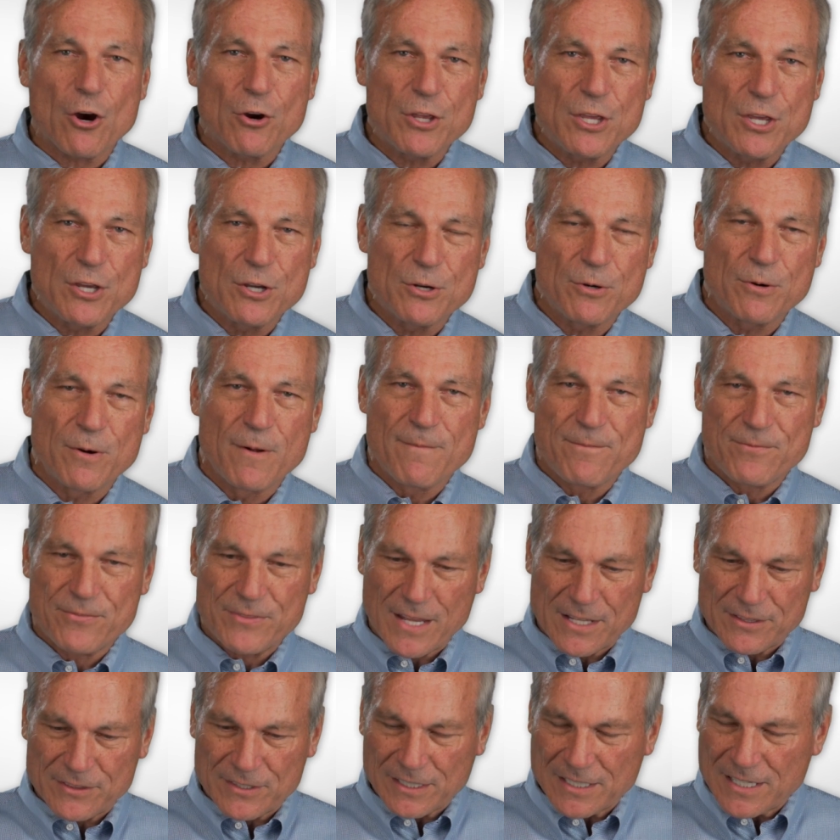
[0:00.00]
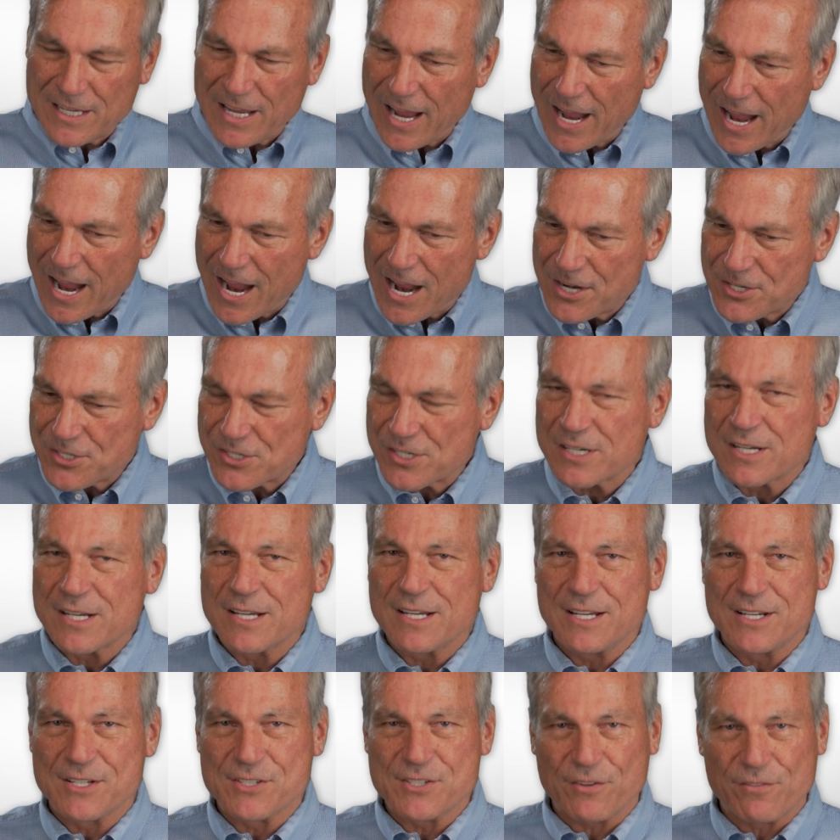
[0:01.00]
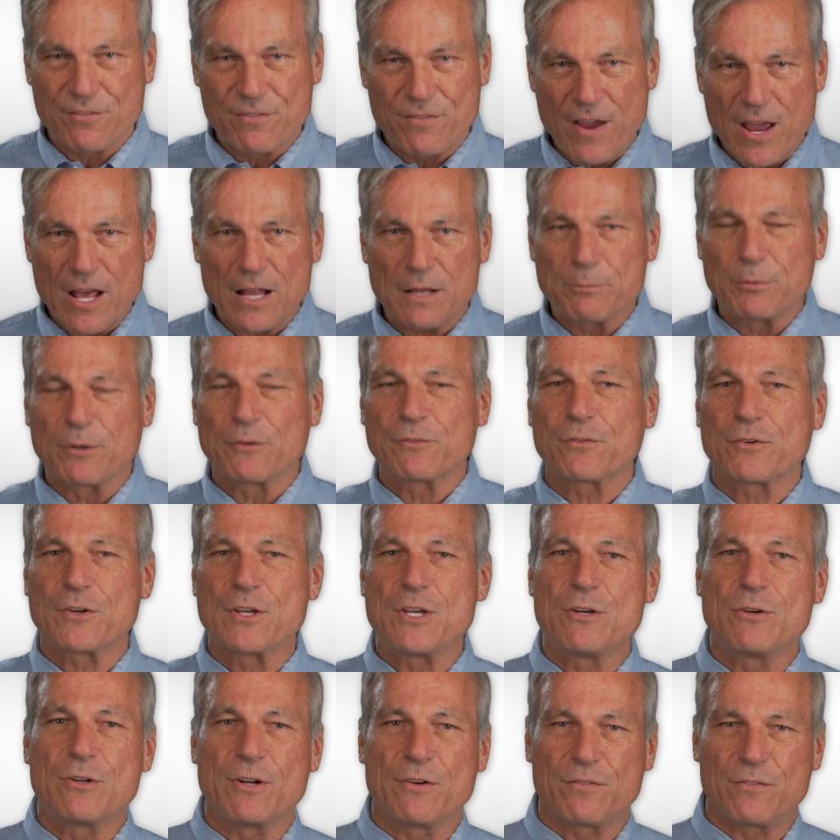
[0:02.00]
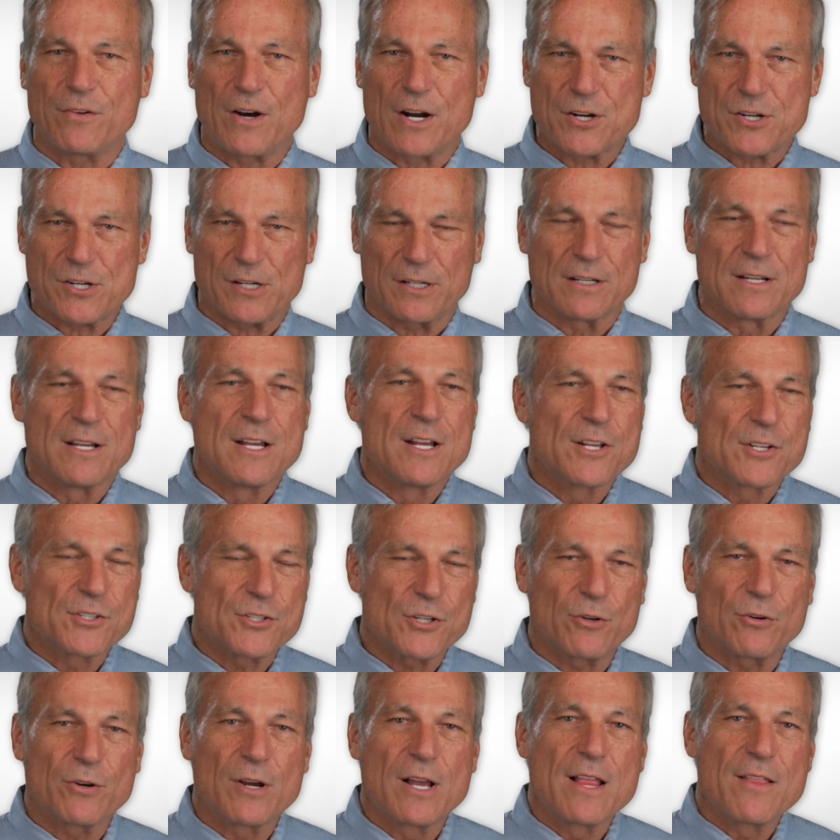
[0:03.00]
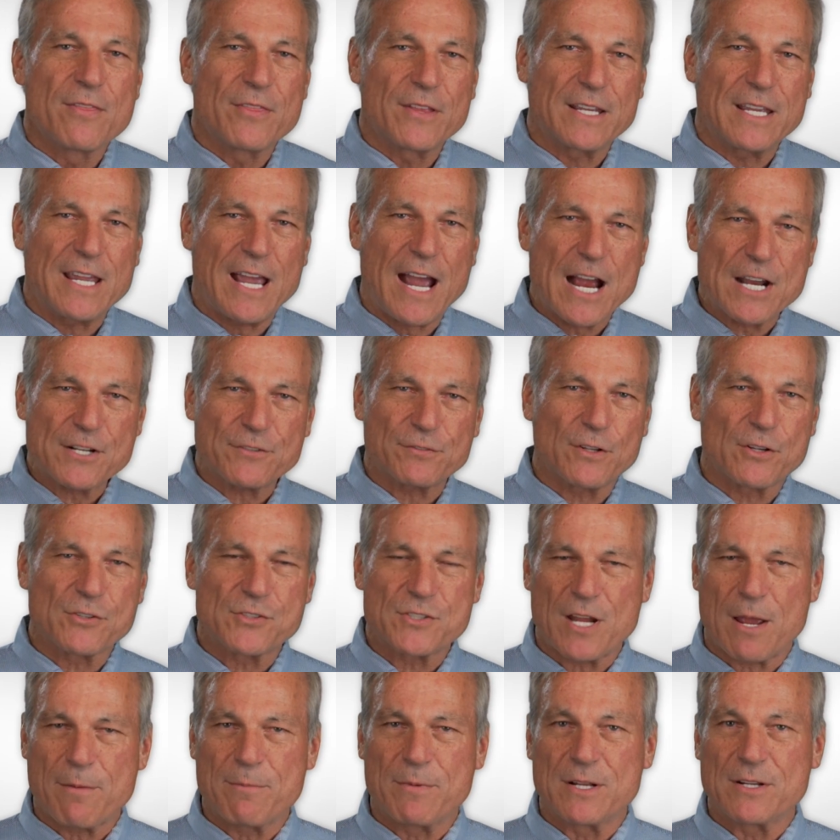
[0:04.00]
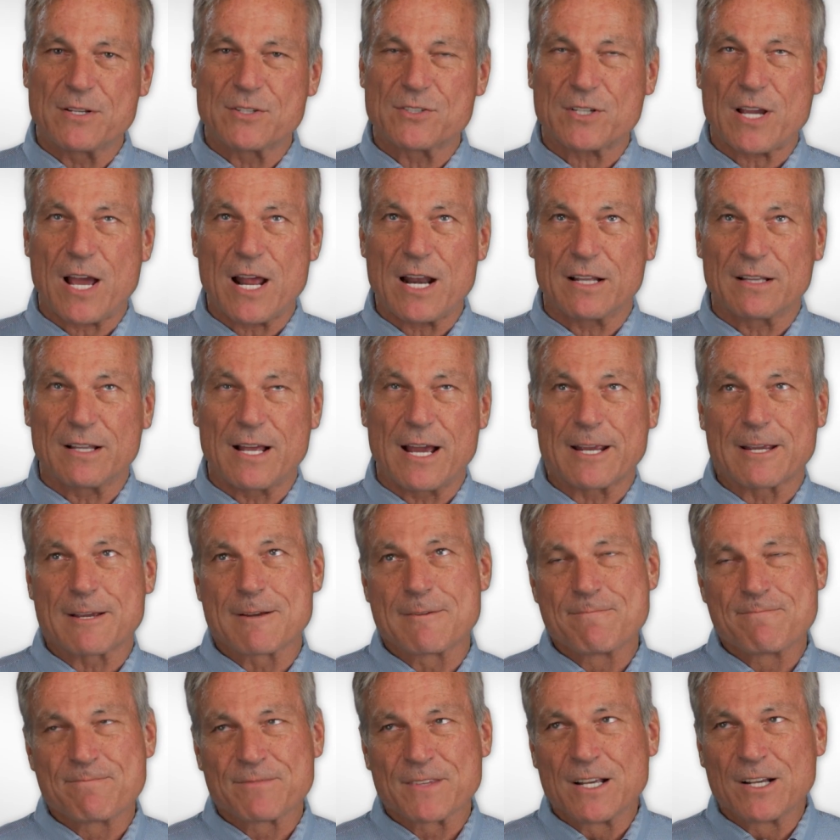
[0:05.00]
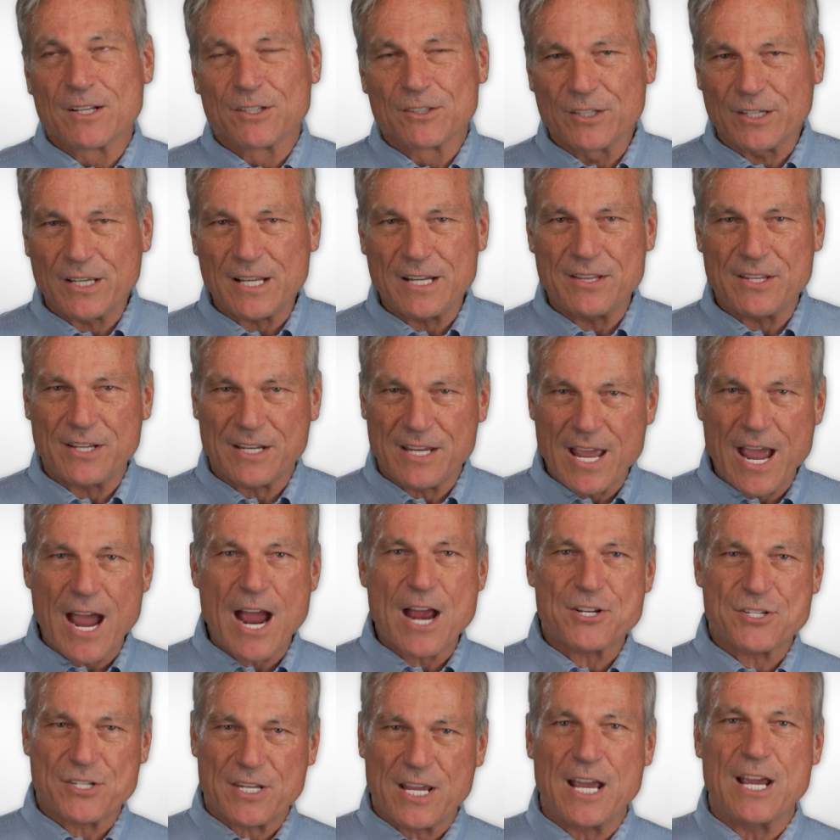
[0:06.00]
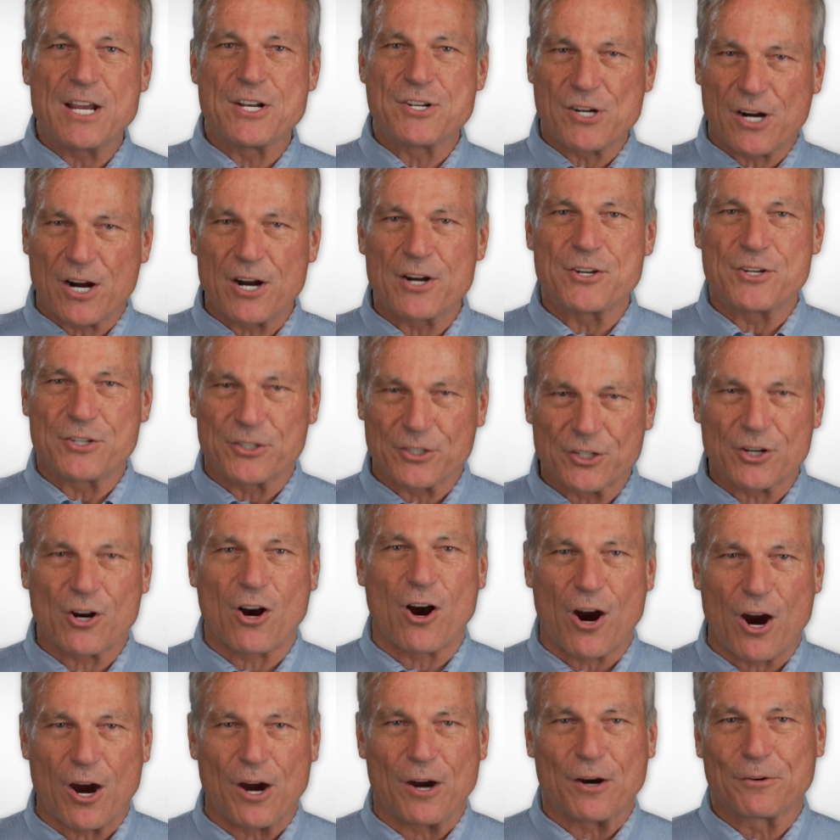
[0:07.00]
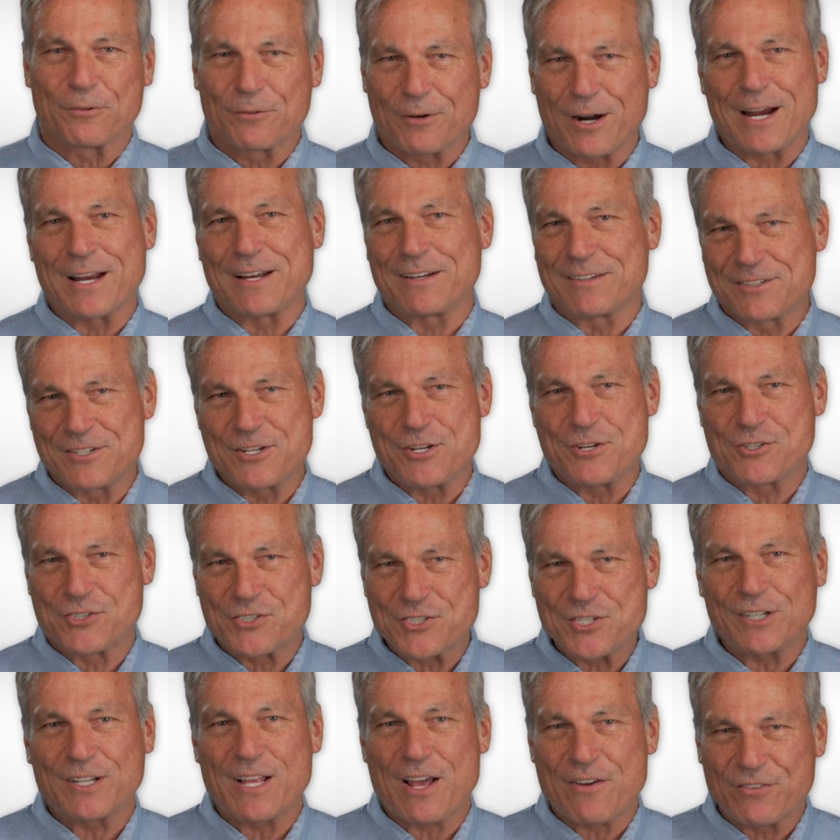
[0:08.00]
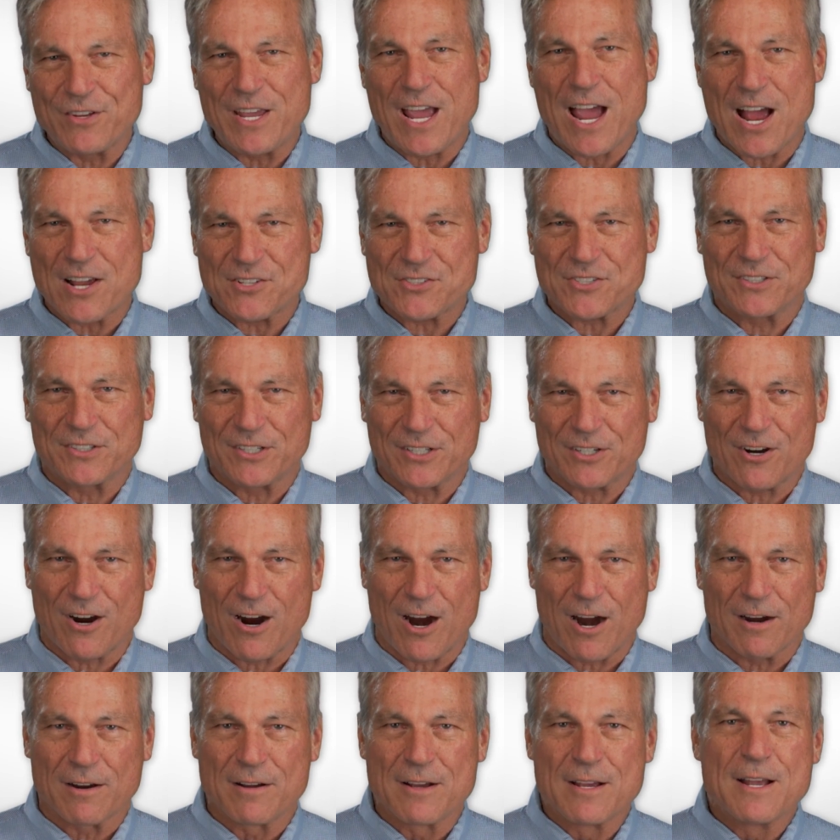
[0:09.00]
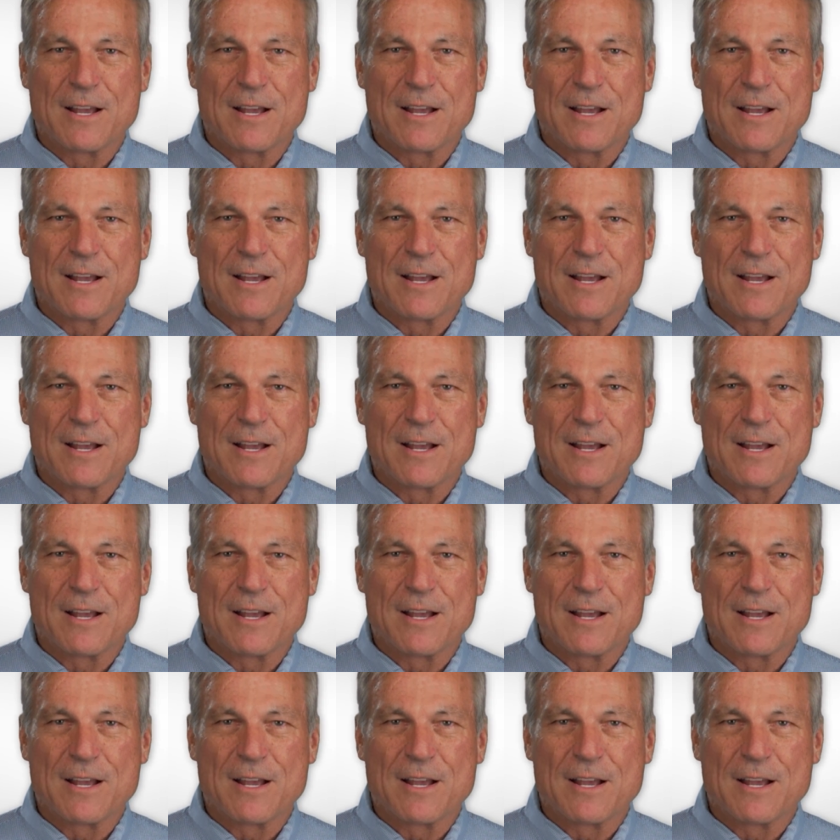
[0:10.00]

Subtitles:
you that the cash is available for you to function. So the cash flow statement is kind of like looking at the gas gauge on your car, right? Do you still have gas in the car?